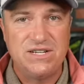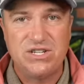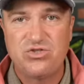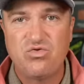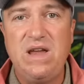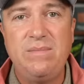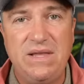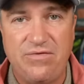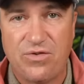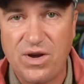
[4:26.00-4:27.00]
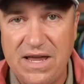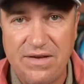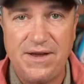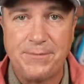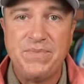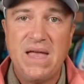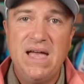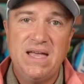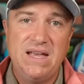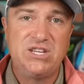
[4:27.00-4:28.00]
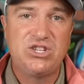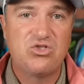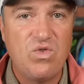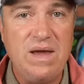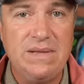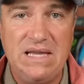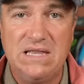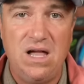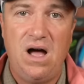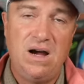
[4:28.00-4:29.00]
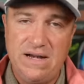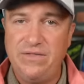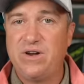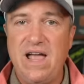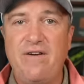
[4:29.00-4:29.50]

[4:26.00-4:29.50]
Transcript: extremely forgiving extremely long. Now they're going to